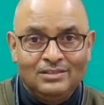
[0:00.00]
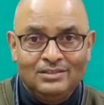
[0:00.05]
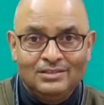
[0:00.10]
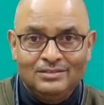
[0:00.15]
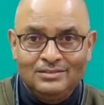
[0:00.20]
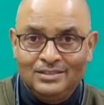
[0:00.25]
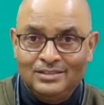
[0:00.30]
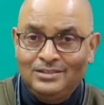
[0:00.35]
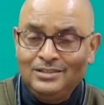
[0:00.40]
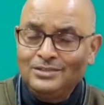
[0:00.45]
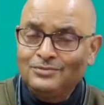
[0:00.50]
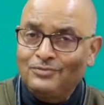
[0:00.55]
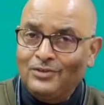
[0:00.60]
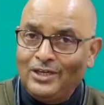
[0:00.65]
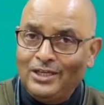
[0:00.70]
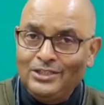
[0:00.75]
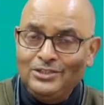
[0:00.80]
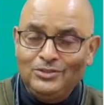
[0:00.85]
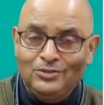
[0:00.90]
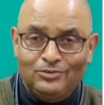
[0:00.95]
This is
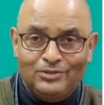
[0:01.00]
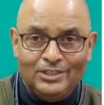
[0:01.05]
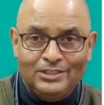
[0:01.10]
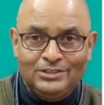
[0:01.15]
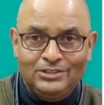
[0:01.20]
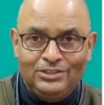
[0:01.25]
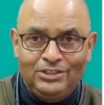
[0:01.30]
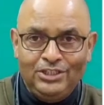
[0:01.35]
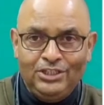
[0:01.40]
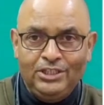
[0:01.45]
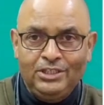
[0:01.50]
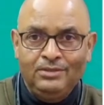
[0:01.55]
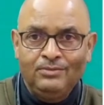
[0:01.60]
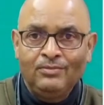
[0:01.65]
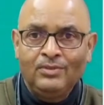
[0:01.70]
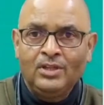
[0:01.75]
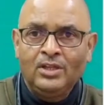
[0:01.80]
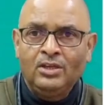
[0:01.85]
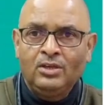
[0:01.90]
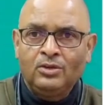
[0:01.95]
why you can
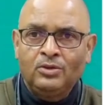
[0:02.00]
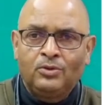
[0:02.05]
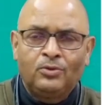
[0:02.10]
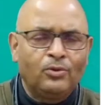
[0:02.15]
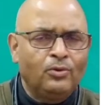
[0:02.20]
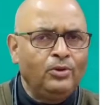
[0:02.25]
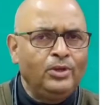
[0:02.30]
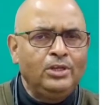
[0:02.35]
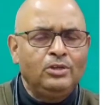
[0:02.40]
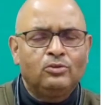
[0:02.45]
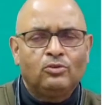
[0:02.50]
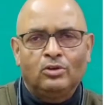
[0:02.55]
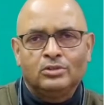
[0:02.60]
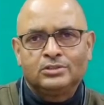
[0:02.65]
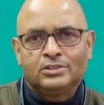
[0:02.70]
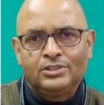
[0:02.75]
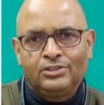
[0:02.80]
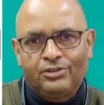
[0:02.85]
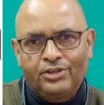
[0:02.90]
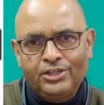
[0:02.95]
see growing
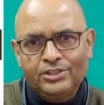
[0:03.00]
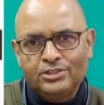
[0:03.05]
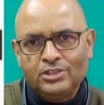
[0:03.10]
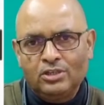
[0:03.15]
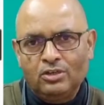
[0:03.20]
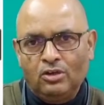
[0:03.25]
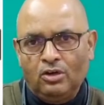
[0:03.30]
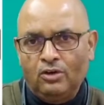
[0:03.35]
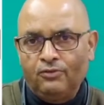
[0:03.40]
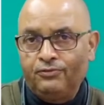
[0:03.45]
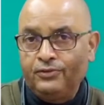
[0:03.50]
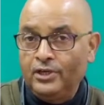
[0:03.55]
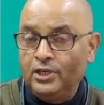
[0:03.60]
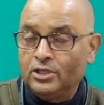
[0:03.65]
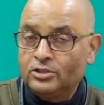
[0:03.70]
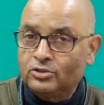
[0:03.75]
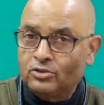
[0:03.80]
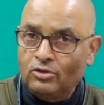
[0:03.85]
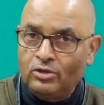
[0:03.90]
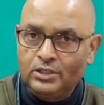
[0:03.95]
concentration of
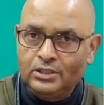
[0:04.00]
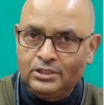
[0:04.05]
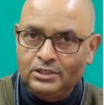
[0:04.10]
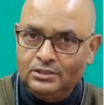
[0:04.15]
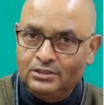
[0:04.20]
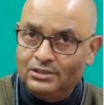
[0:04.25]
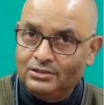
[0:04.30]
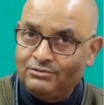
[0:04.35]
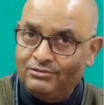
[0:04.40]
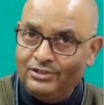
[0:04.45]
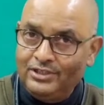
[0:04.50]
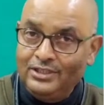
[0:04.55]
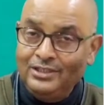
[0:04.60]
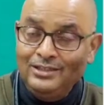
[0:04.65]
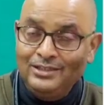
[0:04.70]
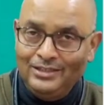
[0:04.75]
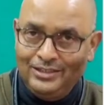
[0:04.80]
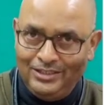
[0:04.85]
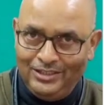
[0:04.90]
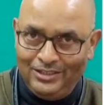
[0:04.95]
electronic industry
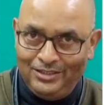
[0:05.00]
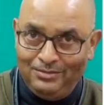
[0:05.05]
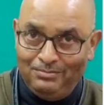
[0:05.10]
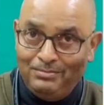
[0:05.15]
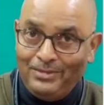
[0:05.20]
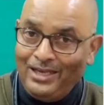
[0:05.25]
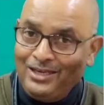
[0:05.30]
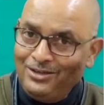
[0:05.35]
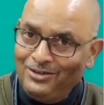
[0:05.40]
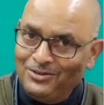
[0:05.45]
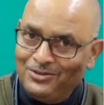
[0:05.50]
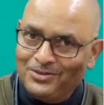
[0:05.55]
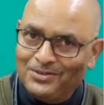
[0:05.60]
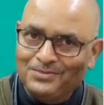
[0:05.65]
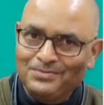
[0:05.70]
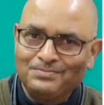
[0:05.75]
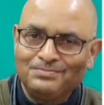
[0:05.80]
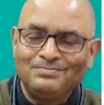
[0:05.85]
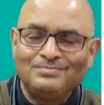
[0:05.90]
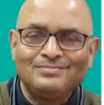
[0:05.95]
in Bangalore.
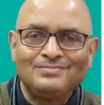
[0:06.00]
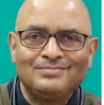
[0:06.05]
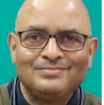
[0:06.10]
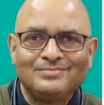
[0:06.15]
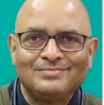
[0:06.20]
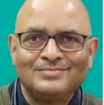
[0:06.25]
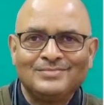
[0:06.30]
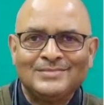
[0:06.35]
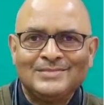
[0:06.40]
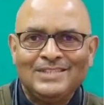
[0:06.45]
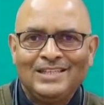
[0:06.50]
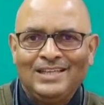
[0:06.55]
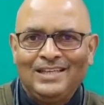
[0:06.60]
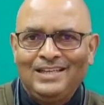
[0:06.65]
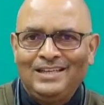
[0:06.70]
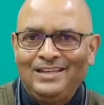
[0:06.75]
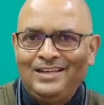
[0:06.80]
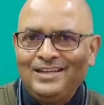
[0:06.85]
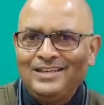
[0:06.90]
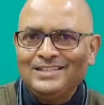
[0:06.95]

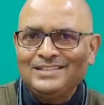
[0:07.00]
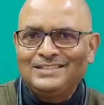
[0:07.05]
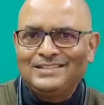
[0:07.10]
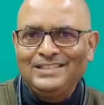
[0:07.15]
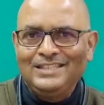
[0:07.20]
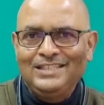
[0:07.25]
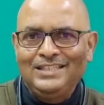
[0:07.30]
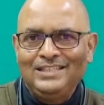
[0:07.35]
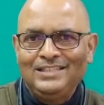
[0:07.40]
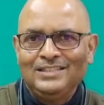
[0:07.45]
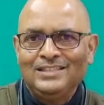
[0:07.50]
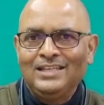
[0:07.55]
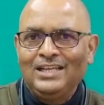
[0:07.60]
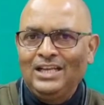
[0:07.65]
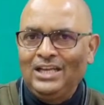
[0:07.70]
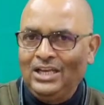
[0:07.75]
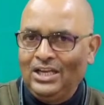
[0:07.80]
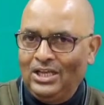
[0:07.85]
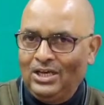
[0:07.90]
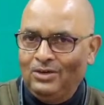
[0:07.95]
Let us see
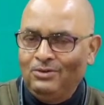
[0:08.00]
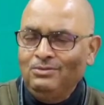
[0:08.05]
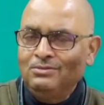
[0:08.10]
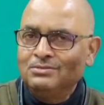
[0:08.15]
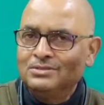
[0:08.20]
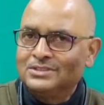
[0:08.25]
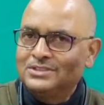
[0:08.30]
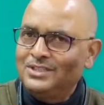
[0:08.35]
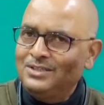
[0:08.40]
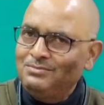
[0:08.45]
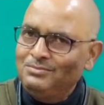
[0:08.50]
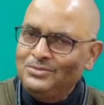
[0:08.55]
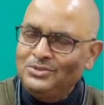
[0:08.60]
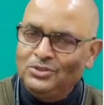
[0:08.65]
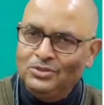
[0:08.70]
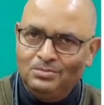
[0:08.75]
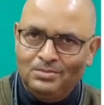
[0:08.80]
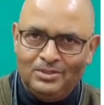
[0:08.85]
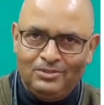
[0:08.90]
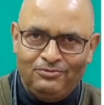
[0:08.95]
now some
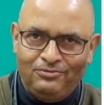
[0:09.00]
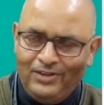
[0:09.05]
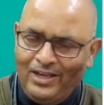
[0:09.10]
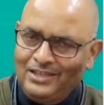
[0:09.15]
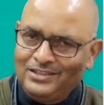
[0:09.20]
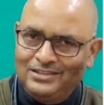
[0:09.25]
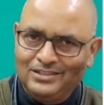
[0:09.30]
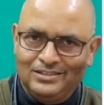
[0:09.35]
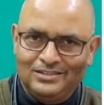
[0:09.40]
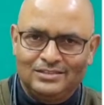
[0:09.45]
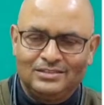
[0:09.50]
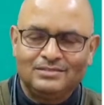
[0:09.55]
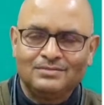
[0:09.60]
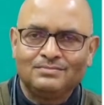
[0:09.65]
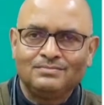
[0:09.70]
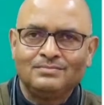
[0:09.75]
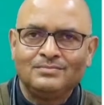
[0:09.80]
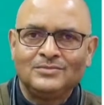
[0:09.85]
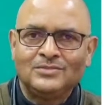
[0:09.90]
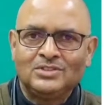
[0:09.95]
human factors.
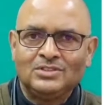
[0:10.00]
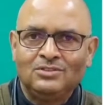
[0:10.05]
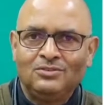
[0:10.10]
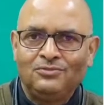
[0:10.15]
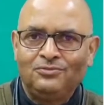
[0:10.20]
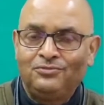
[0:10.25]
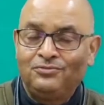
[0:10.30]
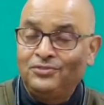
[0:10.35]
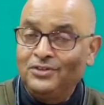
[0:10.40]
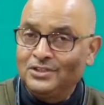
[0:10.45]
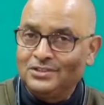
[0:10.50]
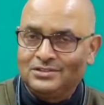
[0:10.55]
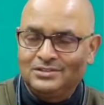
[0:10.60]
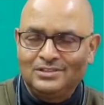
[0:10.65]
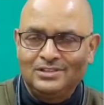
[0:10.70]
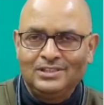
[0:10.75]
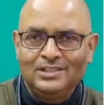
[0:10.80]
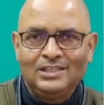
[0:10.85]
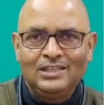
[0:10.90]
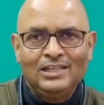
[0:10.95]
First,
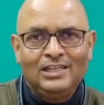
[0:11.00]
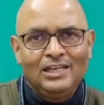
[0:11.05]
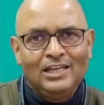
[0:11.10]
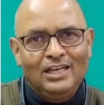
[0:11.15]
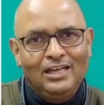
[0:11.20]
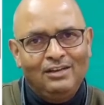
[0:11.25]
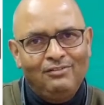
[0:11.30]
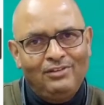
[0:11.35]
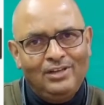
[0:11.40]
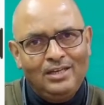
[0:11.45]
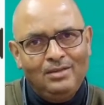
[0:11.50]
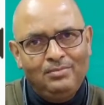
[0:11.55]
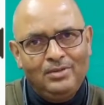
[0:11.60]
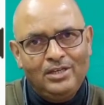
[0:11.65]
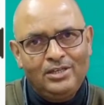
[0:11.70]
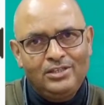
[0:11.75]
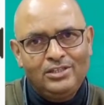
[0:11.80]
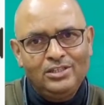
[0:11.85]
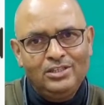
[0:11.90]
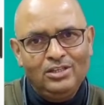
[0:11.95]

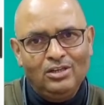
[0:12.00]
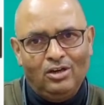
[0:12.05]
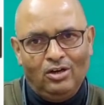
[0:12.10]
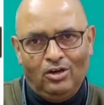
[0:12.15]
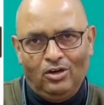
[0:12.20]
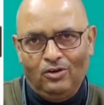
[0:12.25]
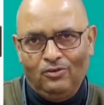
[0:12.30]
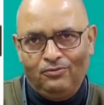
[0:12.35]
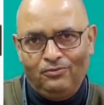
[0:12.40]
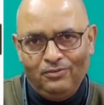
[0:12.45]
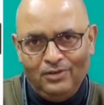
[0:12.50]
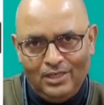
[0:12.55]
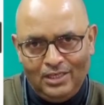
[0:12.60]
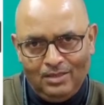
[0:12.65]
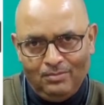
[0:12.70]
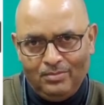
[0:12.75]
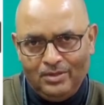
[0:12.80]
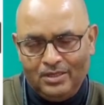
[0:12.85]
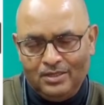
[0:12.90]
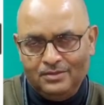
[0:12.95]
availability of
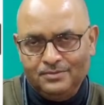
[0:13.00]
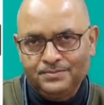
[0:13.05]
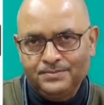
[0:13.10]
labor.